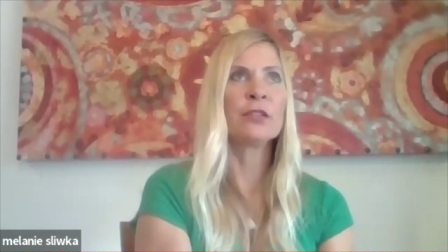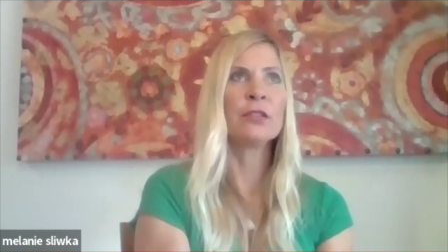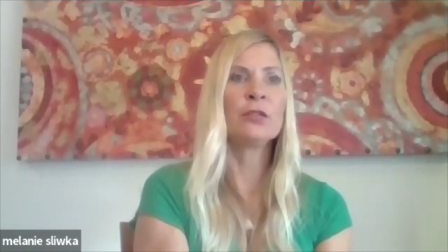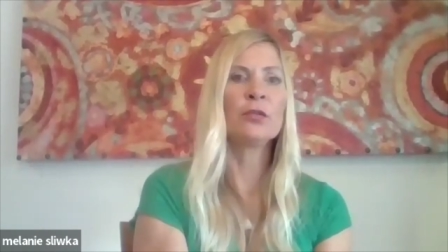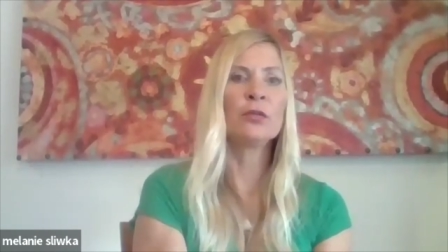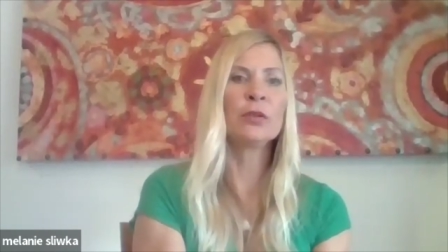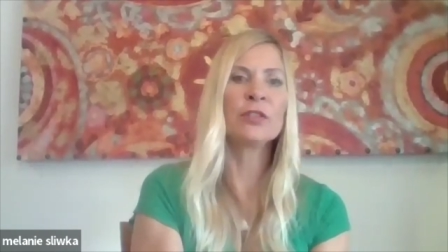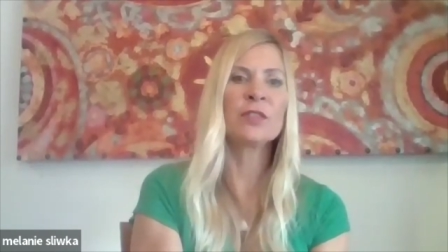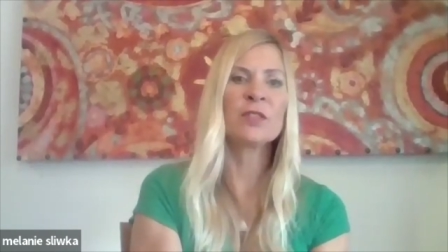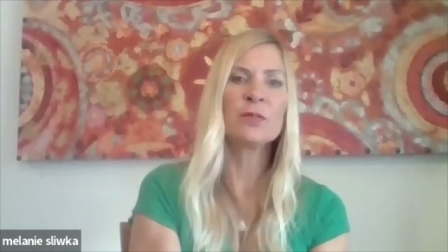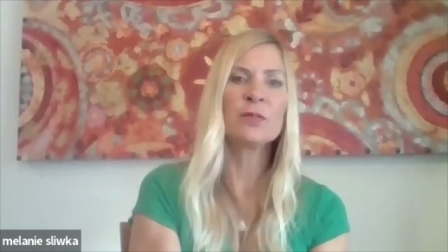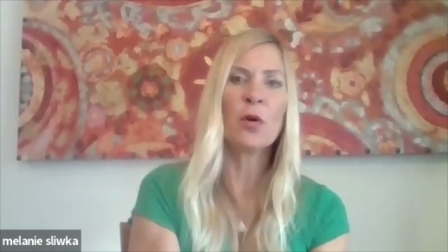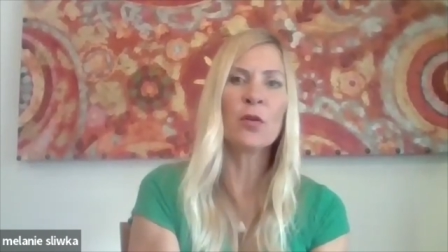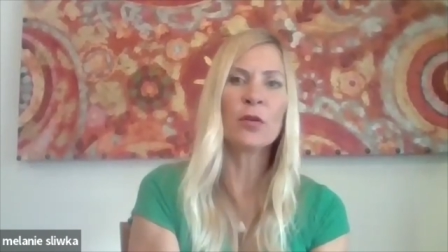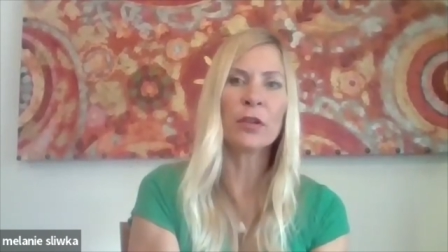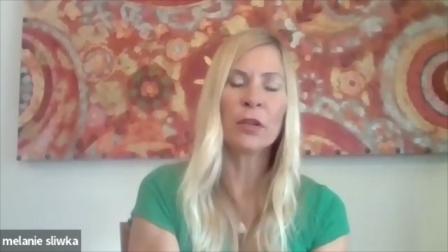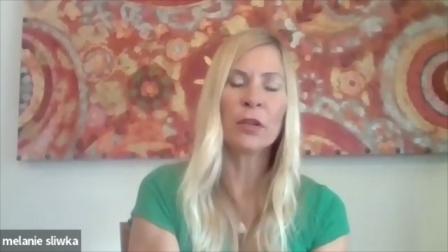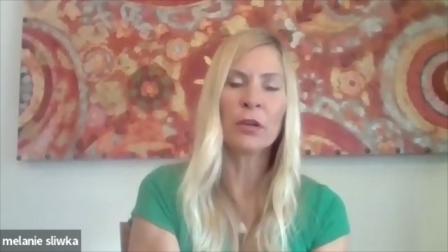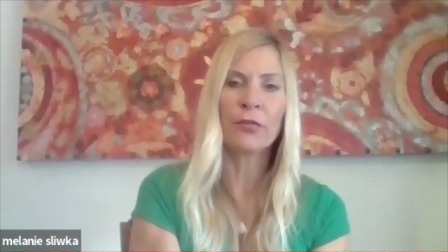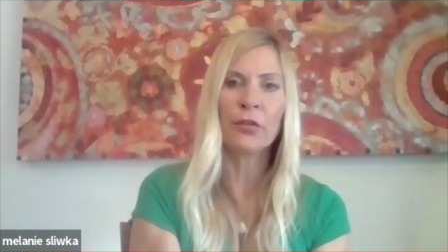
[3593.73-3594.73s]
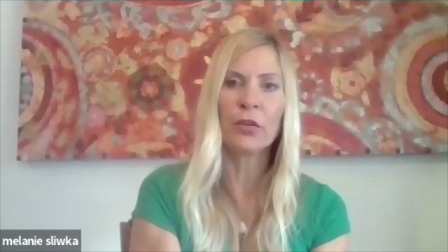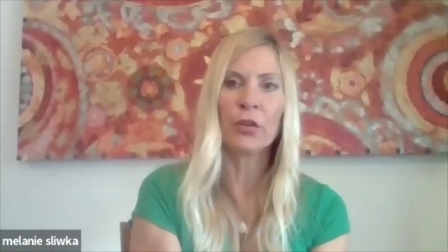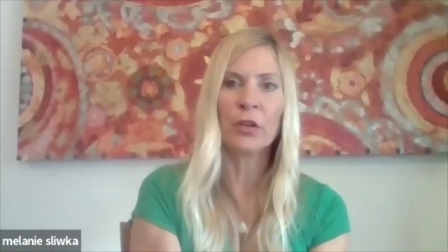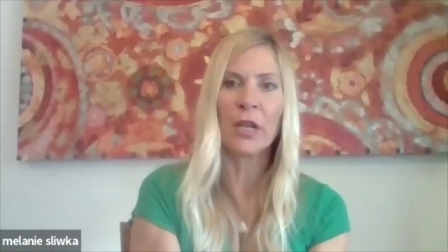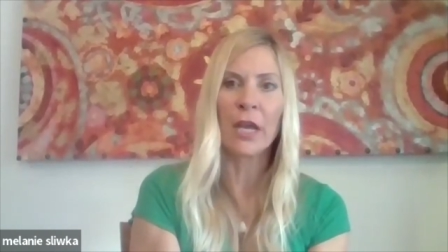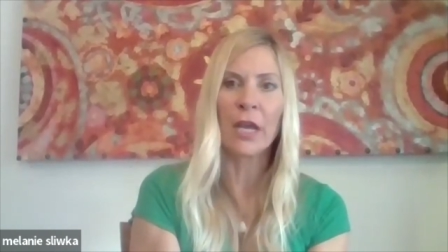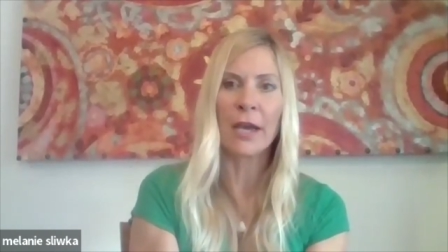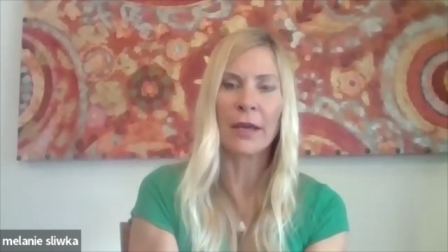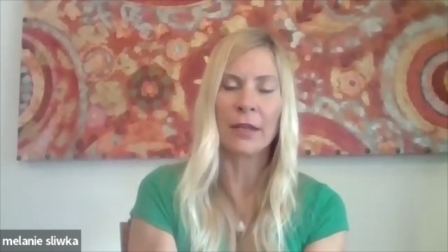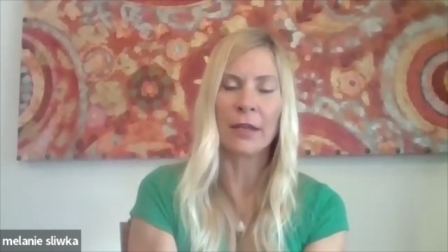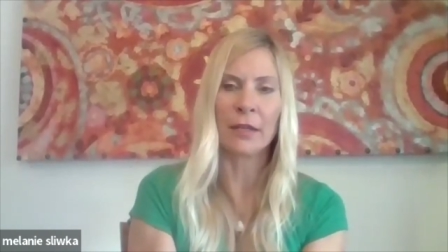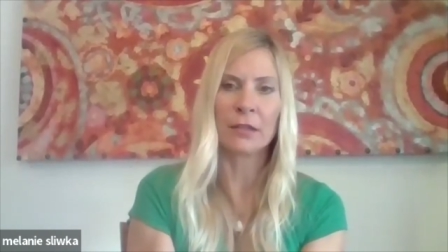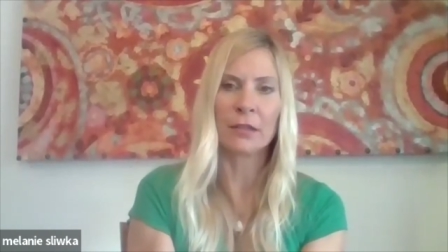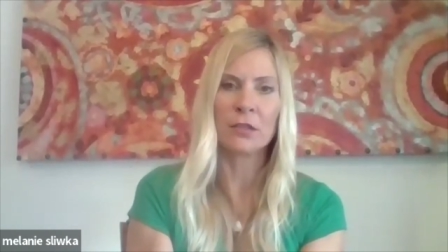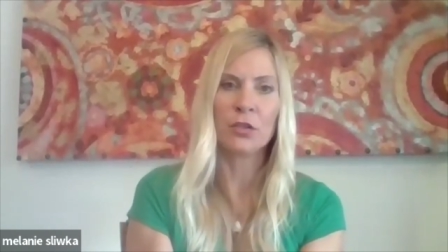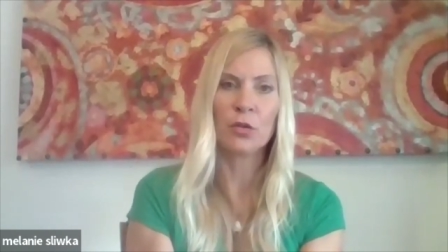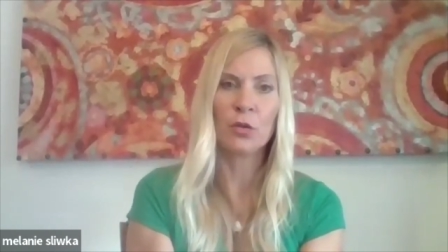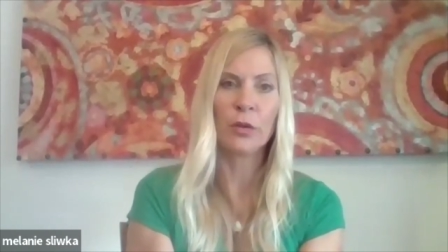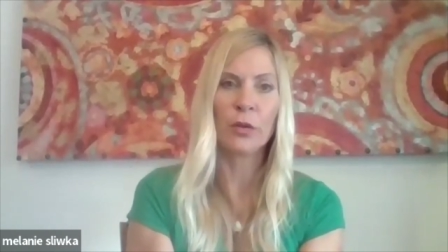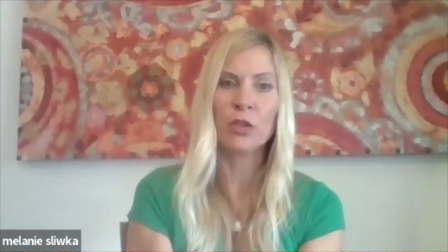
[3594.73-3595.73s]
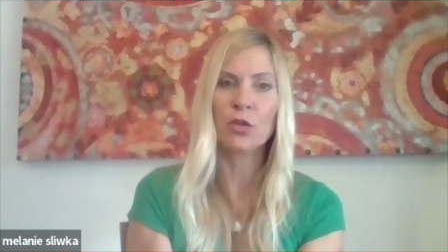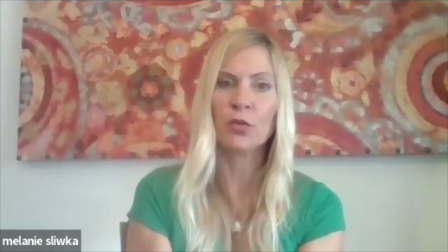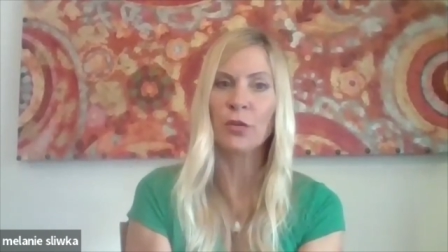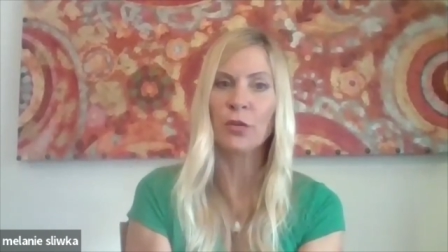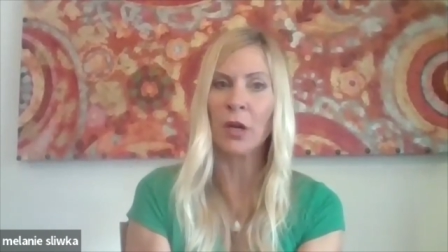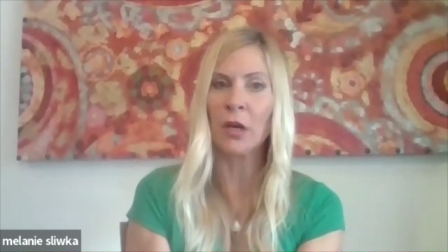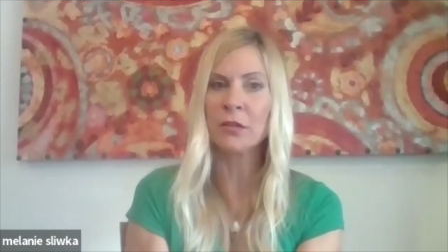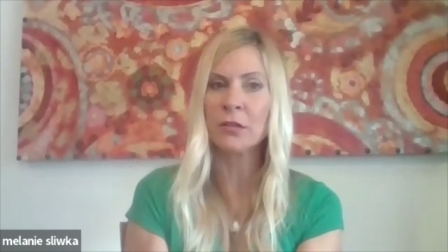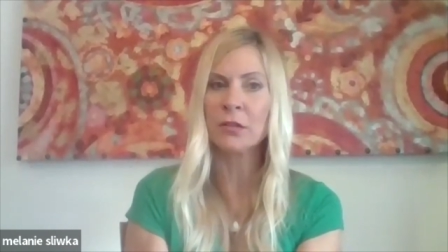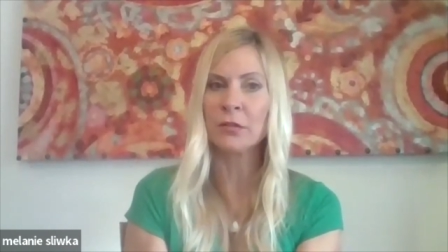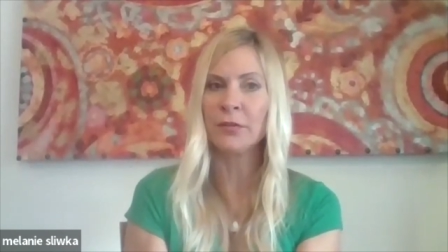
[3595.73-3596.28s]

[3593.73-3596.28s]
You quit smoking if you're an addict. You quit drugs